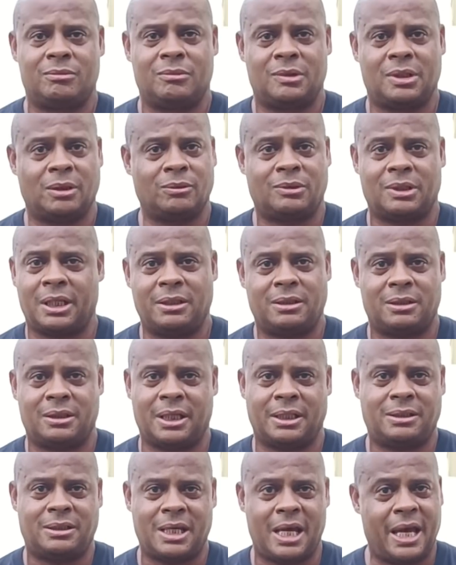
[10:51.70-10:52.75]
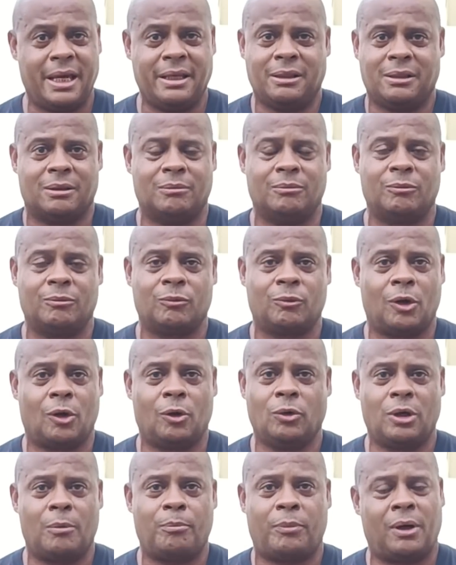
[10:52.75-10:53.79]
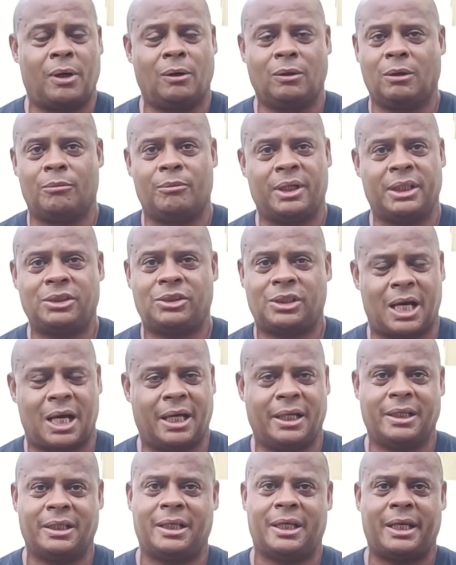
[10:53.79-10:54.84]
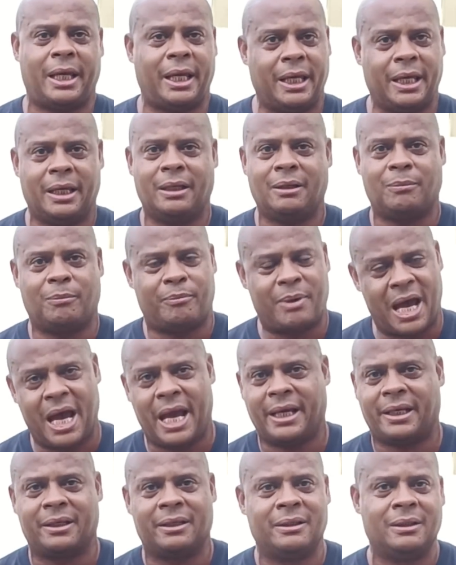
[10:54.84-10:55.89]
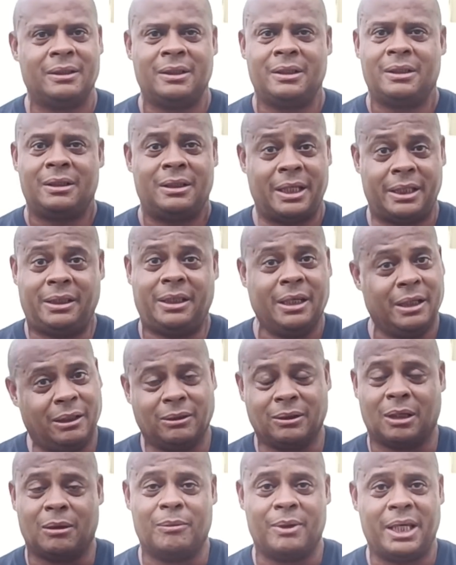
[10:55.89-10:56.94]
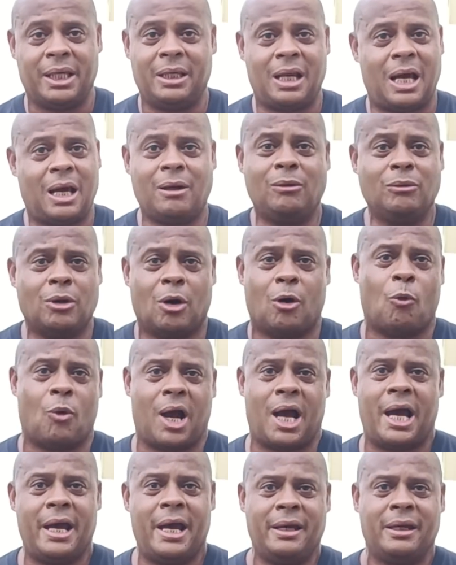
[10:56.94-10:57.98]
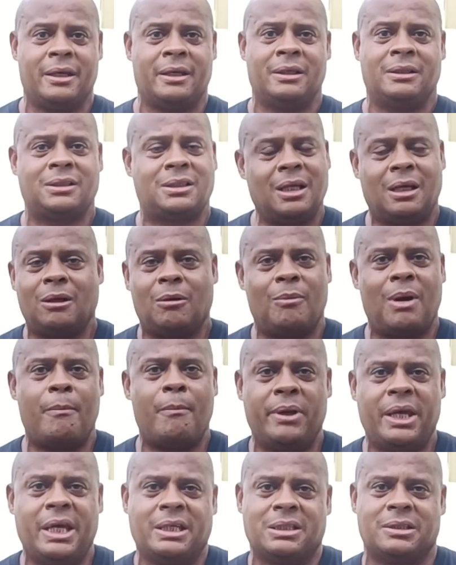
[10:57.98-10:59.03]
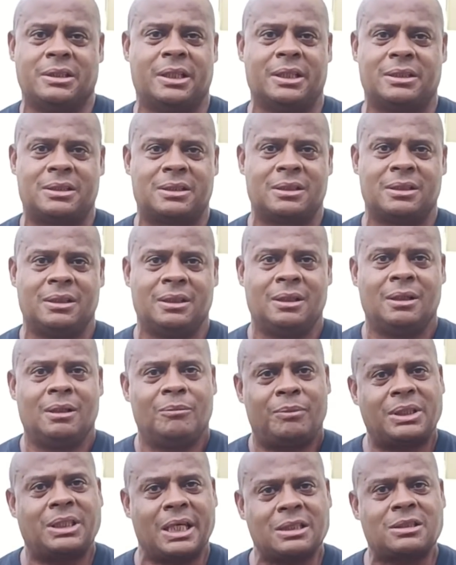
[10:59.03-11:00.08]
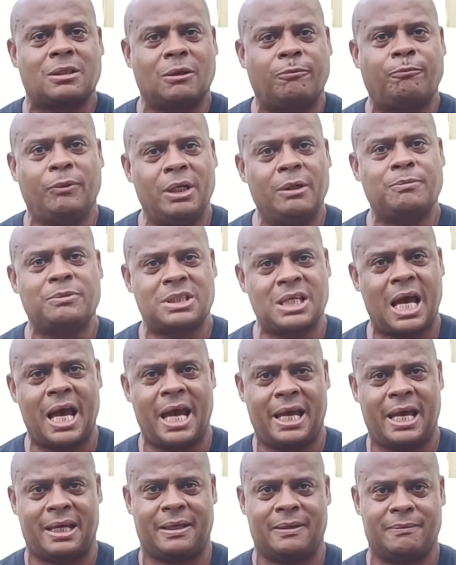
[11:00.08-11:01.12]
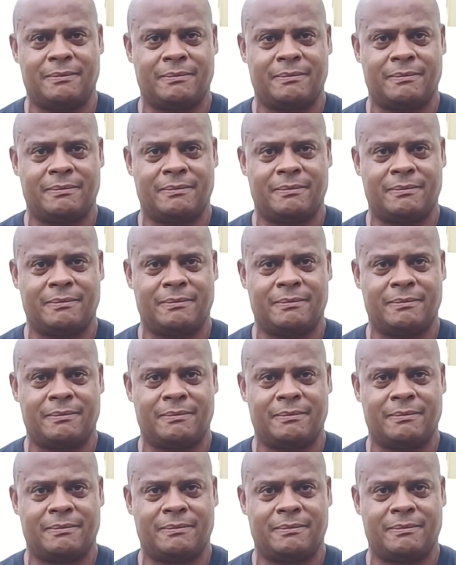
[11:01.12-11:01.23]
The tandem rolled up on her, man, shot in the head, back. They killed her, man. I don't know why. It's none of my business. But that's the flip side.